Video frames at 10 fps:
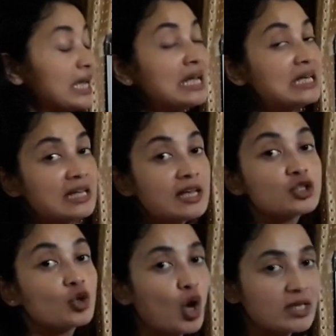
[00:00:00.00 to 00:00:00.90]
E
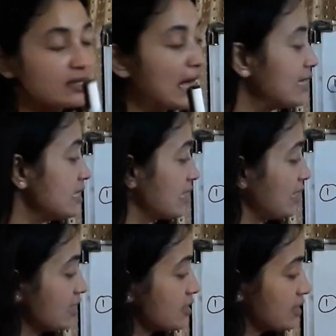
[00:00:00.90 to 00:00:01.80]
ds cos
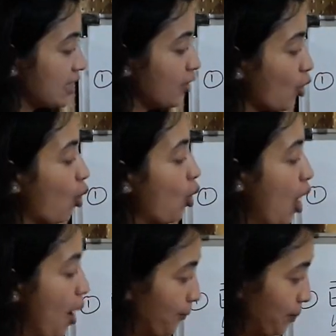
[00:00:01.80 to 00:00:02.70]
90 is
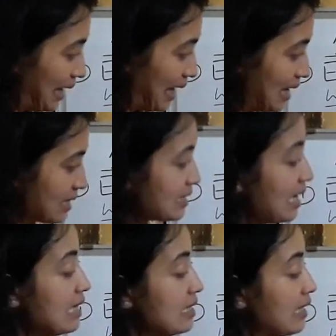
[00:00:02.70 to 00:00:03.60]
0 plus
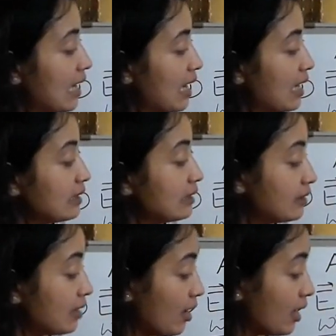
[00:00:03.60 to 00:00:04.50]
the
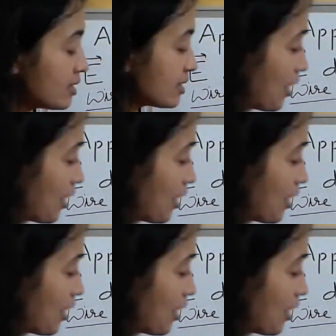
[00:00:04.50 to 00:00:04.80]
third